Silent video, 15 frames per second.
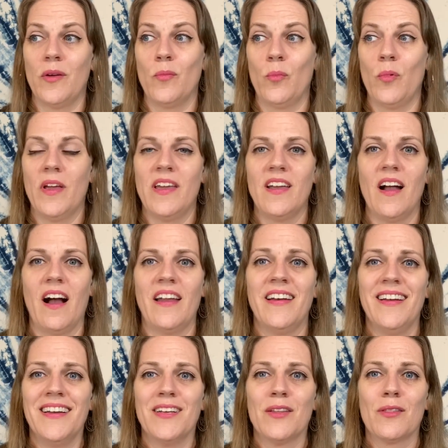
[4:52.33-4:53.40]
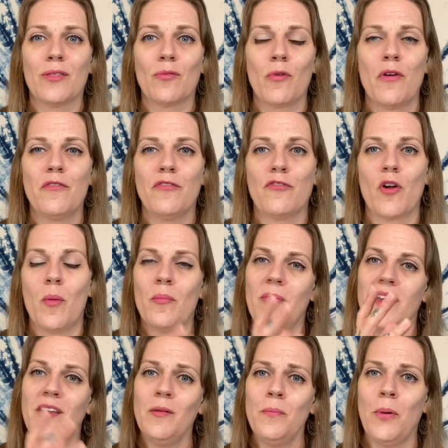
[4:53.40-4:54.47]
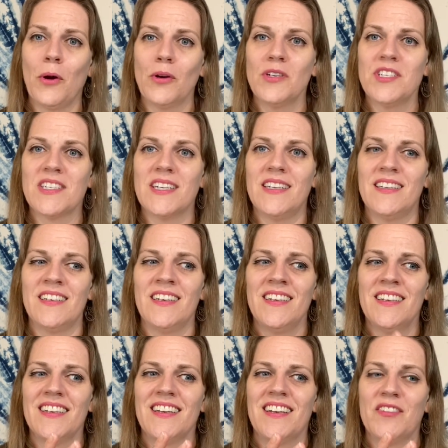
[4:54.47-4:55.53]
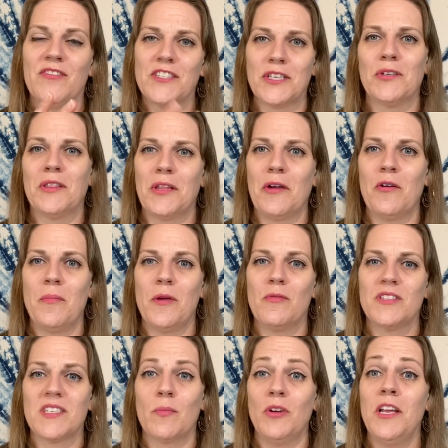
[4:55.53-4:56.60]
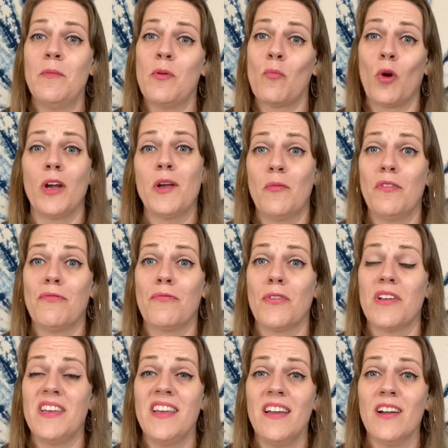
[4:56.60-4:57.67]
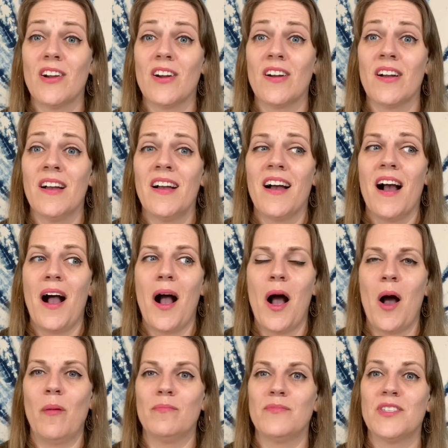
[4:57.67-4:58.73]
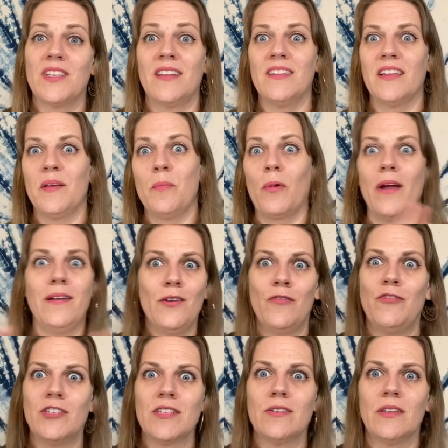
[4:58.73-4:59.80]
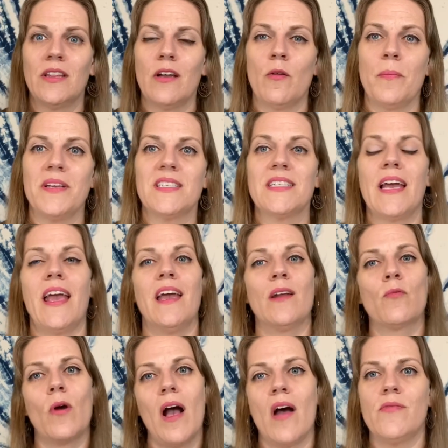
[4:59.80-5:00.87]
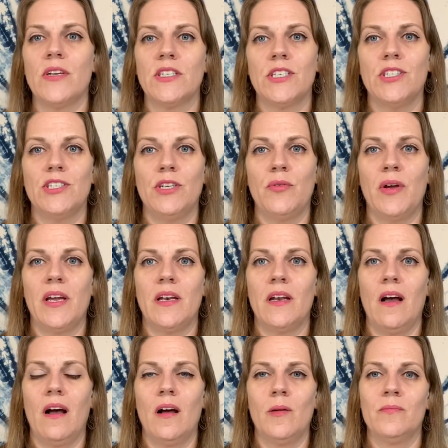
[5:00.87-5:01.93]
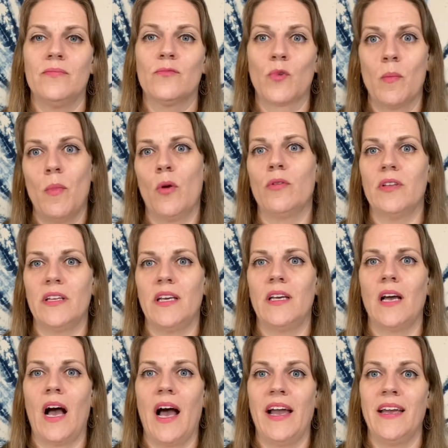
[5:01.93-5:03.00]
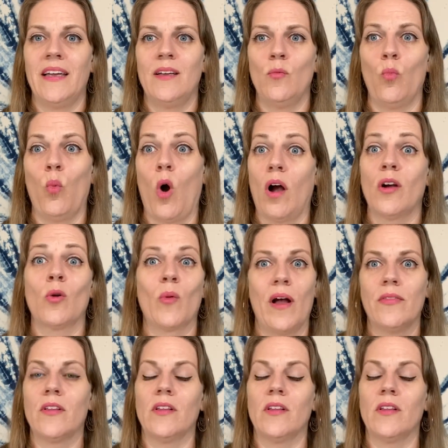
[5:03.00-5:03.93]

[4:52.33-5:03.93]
he got thrown from in-person physical therapy with someone he'd been working with for a year Suddenly brand new physical therapist, and we're having to do it remotely. I walk around the